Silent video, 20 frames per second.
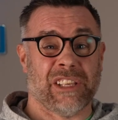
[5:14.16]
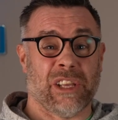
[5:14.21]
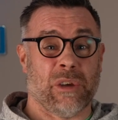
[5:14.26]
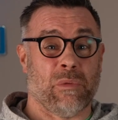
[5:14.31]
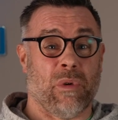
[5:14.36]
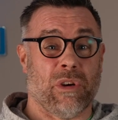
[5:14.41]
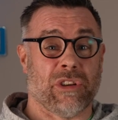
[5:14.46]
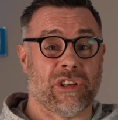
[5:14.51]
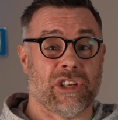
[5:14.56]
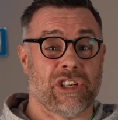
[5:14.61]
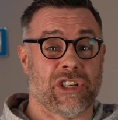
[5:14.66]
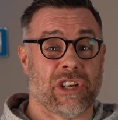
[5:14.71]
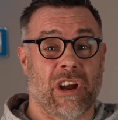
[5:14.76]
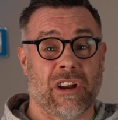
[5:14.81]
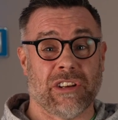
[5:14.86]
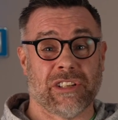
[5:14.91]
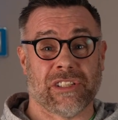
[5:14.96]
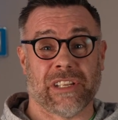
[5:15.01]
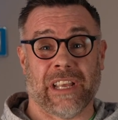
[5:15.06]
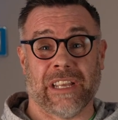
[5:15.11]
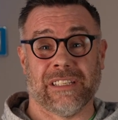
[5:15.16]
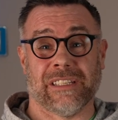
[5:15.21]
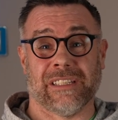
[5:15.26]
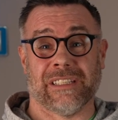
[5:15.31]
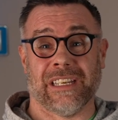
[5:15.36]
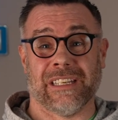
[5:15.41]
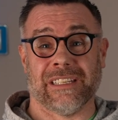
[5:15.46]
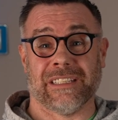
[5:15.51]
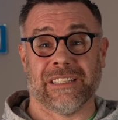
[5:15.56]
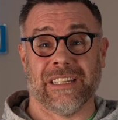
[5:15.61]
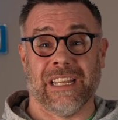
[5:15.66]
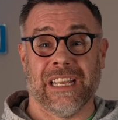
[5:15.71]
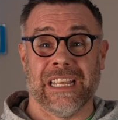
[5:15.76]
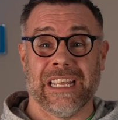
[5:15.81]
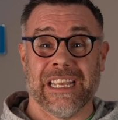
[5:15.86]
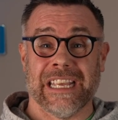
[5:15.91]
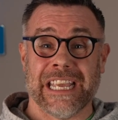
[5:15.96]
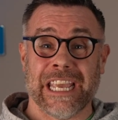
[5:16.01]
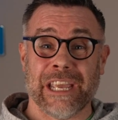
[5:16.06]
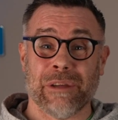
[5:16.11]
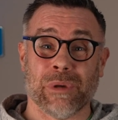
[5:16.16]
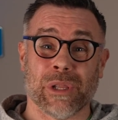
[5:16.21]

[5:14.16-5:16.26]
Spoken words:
you what your charge status is. It